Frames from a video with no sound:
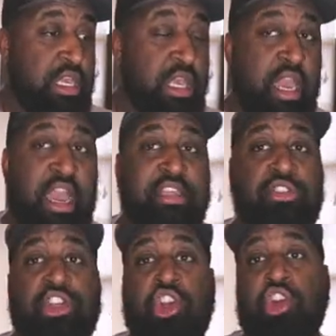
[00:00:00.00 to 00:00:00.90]
I
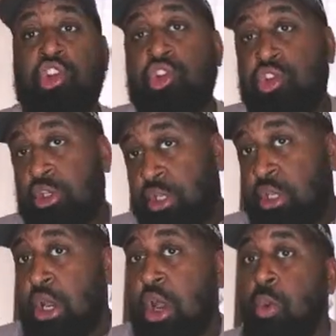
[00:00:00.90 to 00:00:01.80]
turn
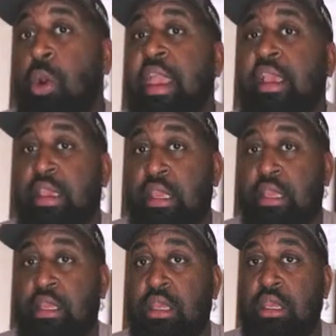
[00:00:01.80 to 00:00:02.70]
away,
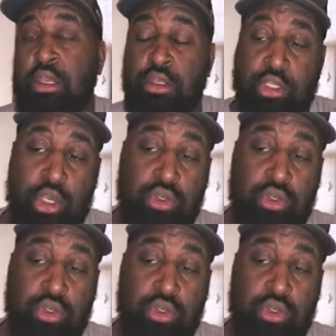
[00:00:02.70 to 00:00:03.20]
you know?